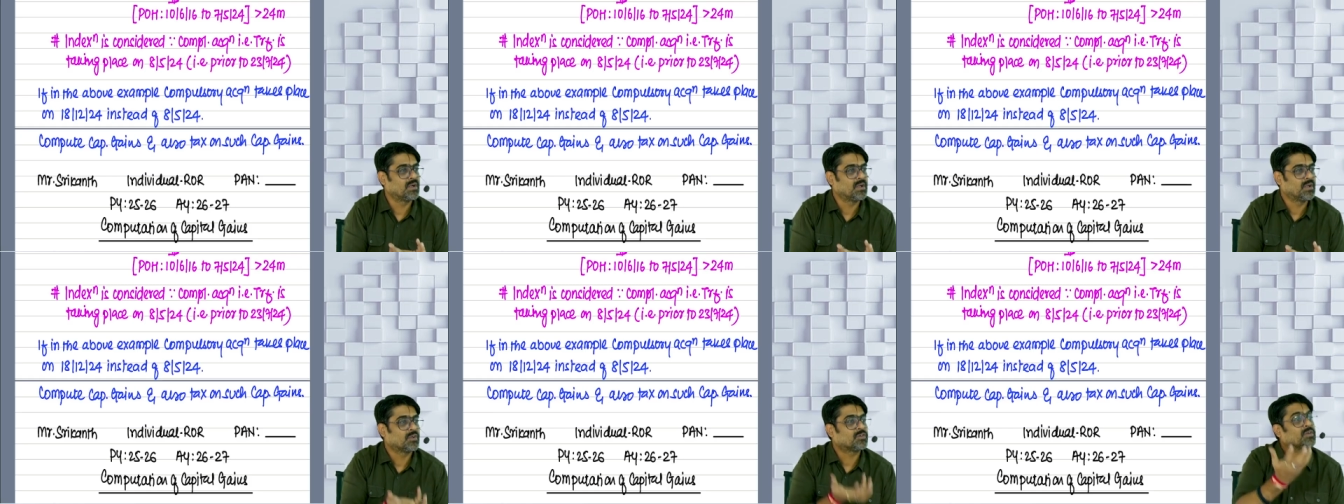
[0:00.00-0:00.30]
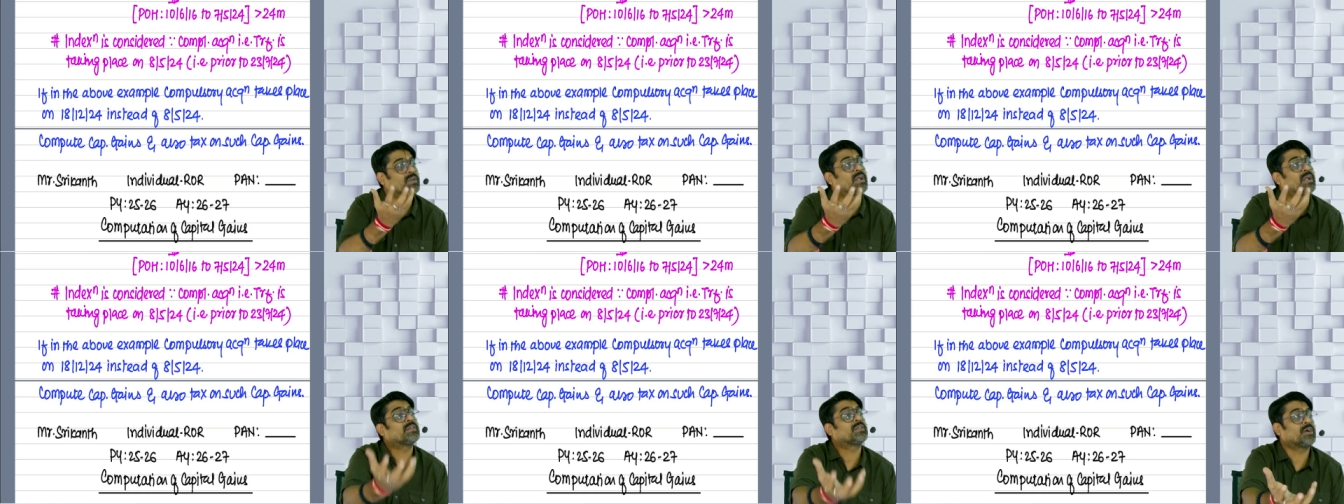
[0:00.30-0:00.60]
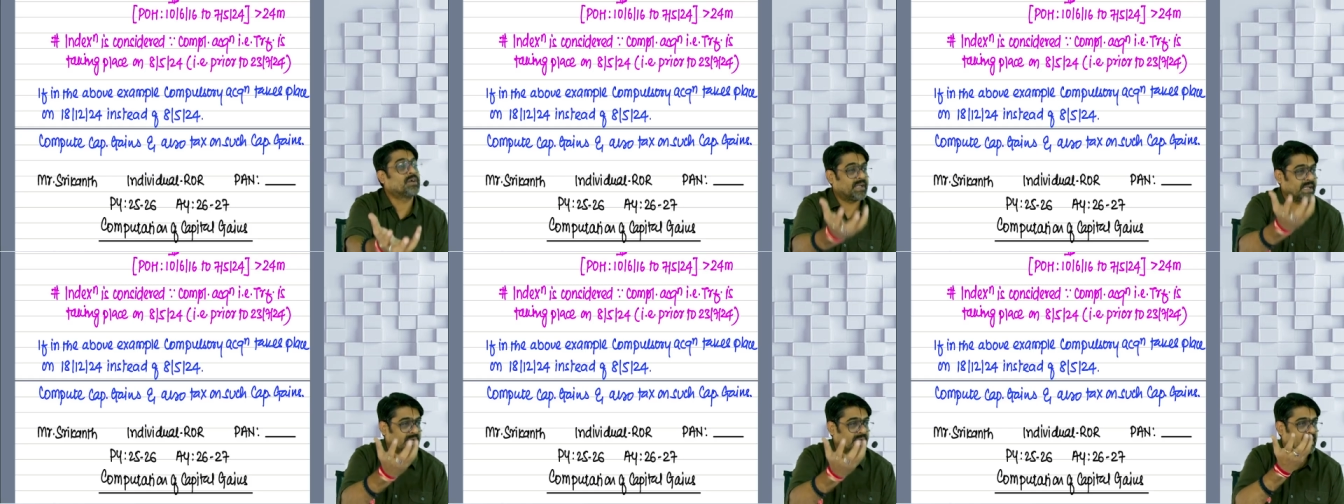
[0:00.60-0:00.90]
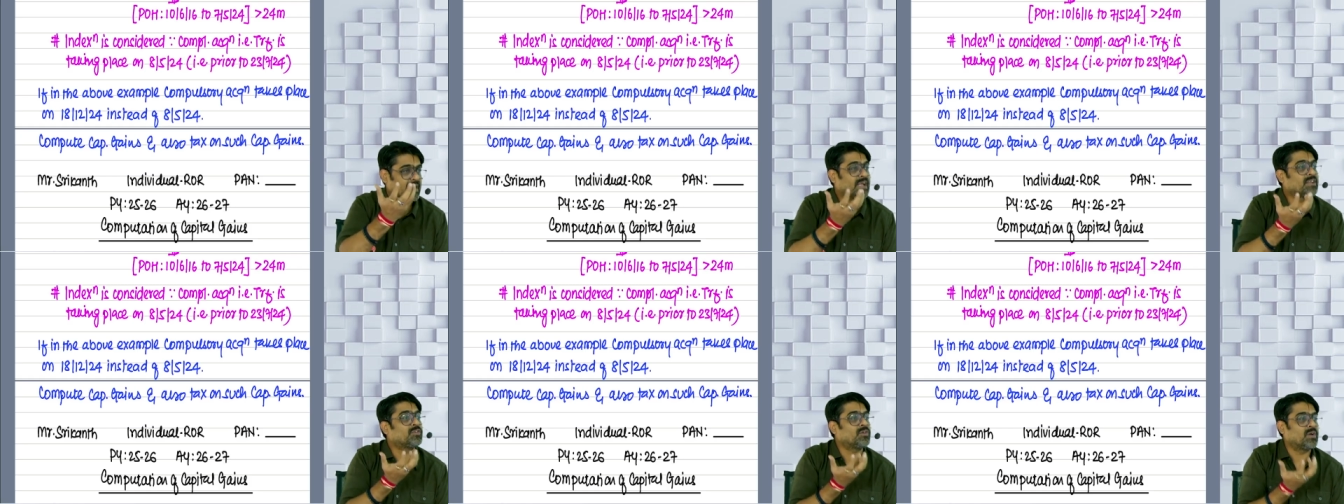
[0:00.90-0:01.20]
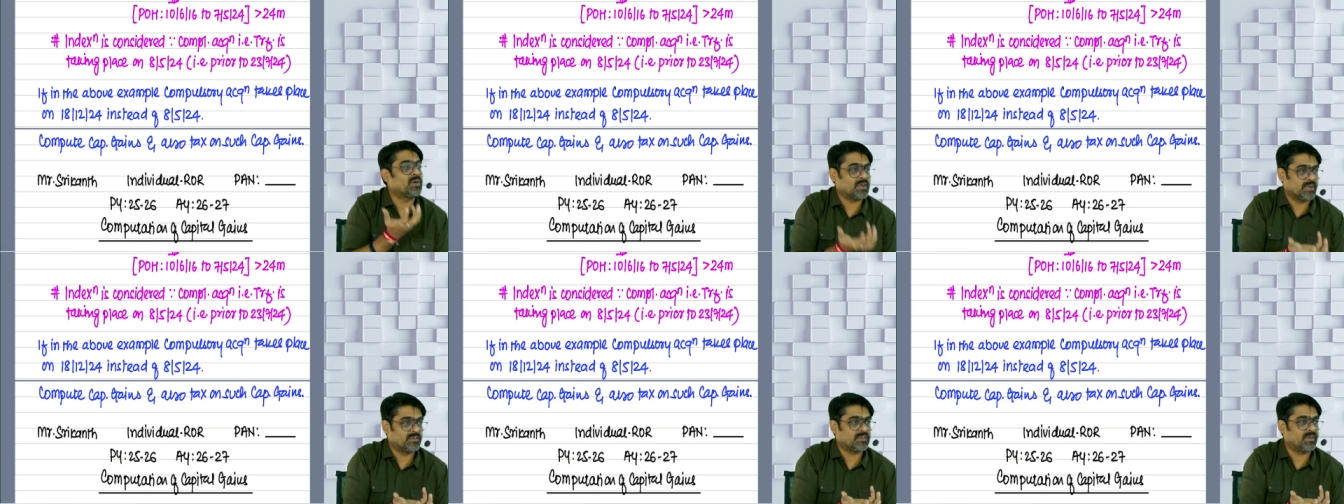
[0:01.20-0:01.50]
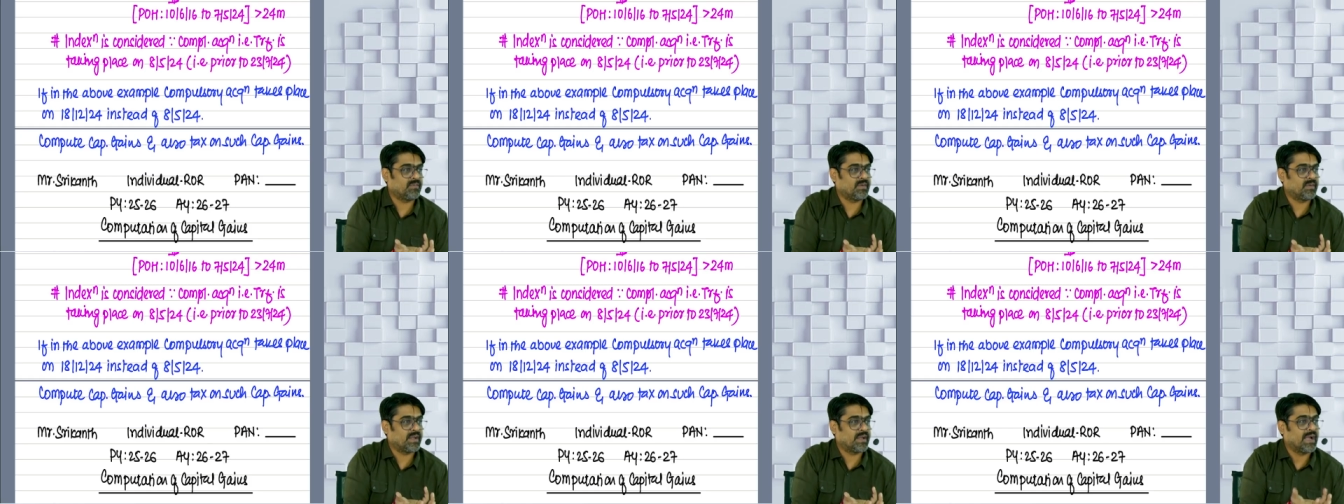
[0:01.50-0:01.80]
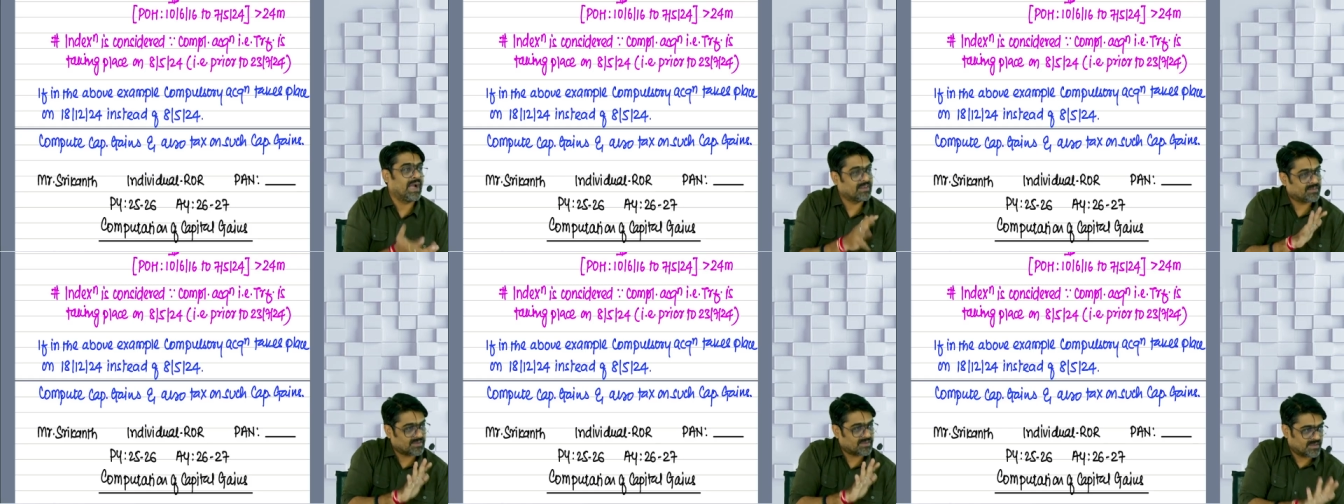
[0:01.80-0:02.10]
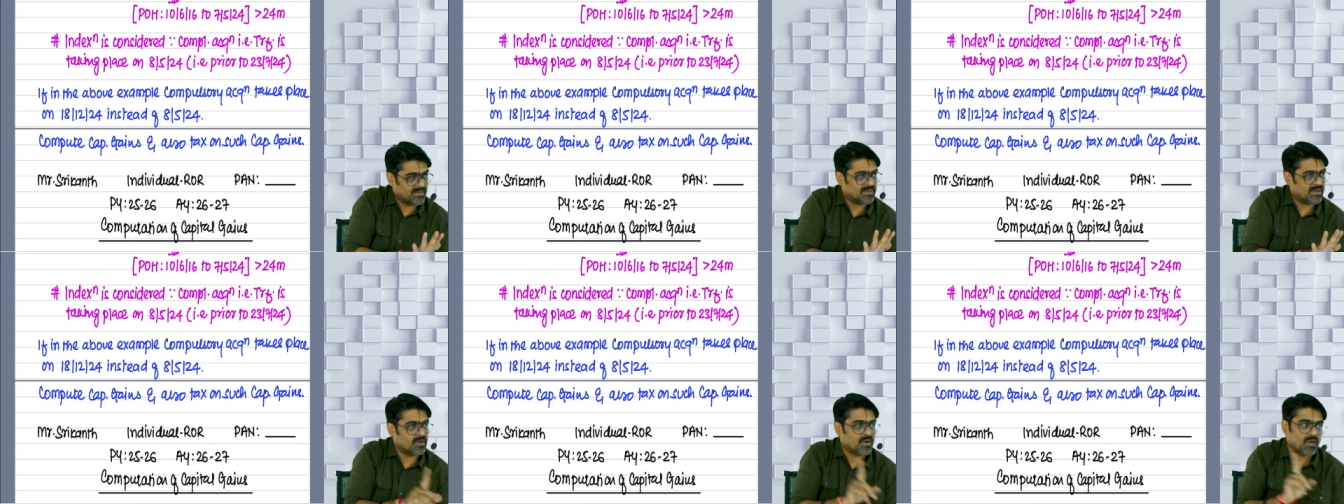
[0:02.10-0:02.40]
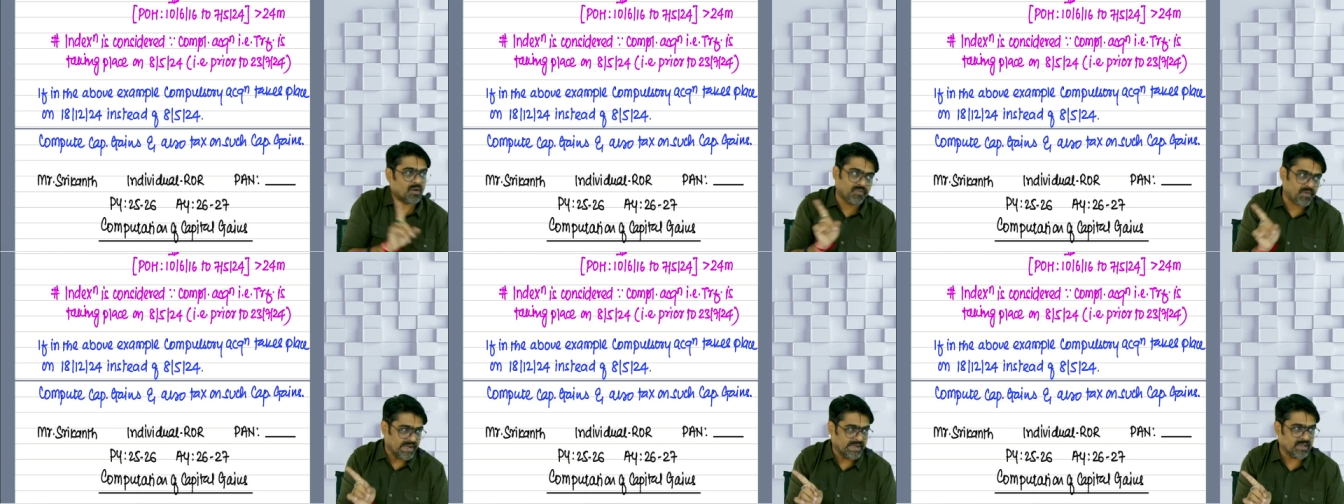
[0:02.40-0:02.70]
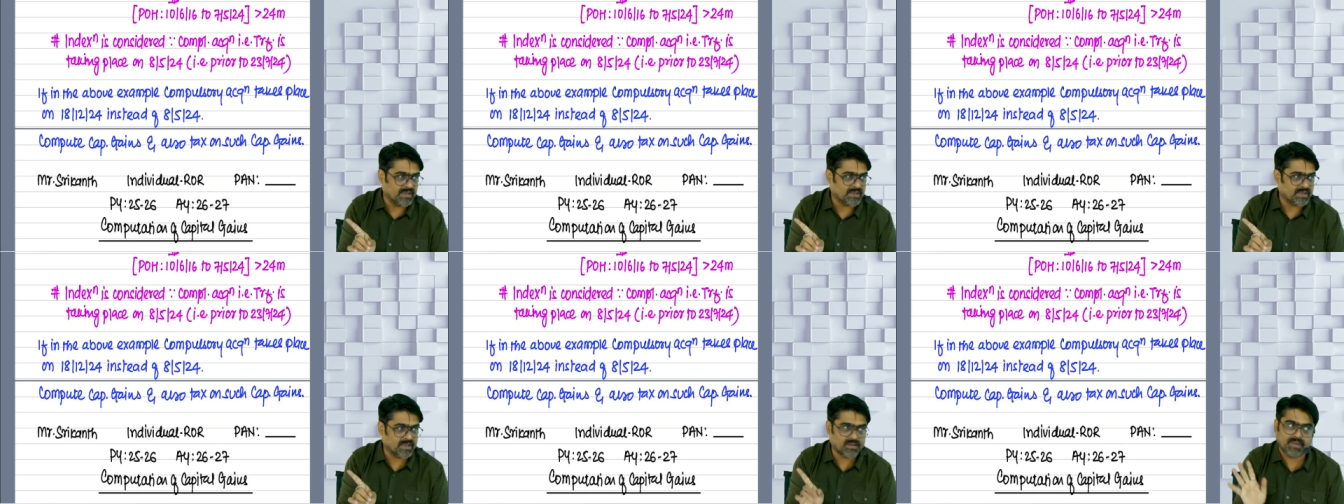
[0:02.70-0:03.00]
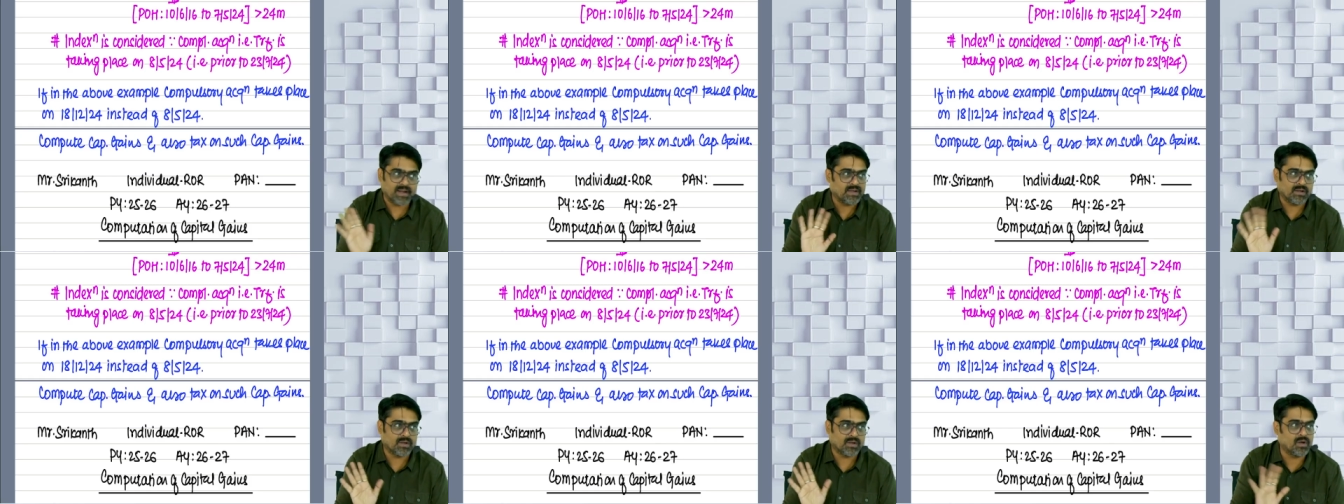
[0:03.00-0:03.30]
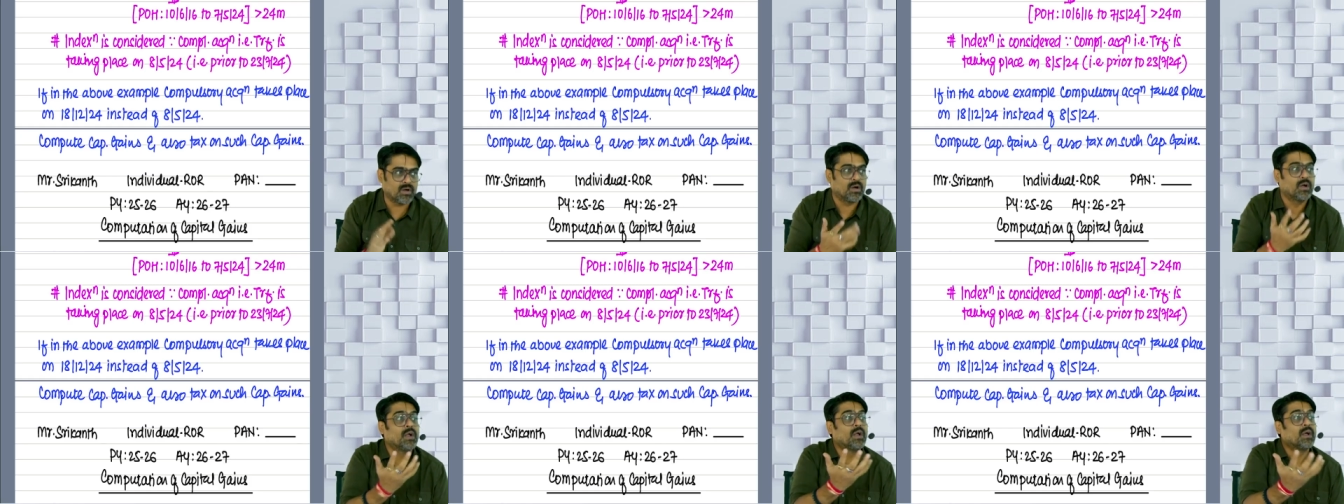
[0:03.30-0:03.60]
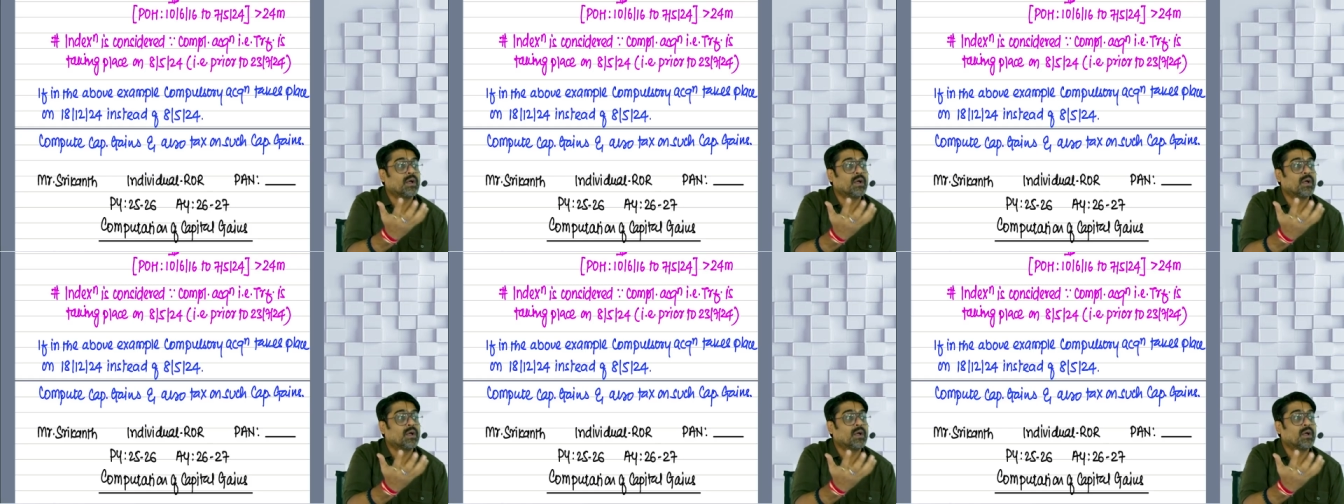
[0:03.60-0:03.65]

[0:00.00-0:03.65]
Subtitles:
So that 13 lakhs you are receiving as a result of final judgment? No.